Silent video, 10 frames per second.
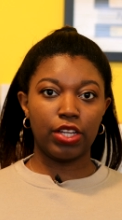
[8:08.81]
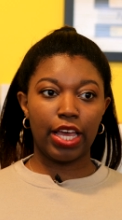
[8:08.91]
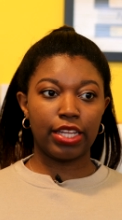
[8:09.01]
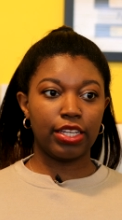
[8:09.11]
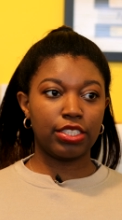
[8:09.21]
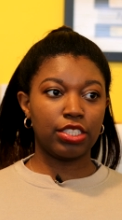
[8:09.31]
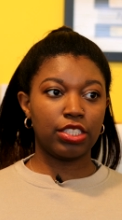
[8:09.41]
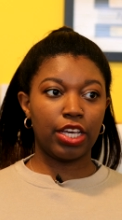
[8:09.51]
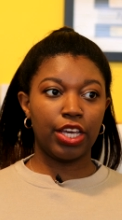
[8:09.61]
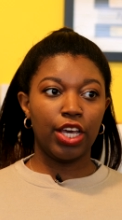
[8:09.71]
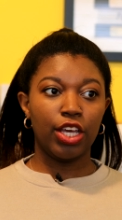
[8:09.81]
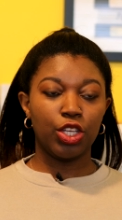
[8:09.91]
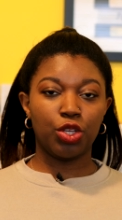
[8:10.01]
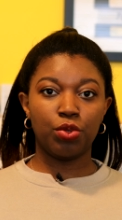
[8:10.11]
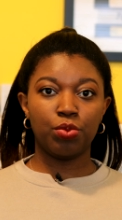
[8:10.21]
Like, let's just say
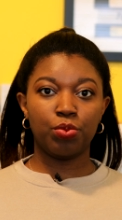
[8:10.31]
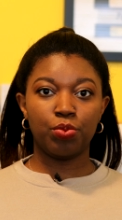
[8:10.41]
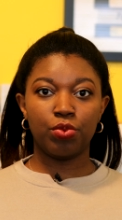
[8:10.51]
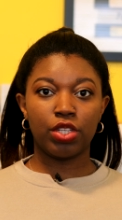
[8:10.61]
you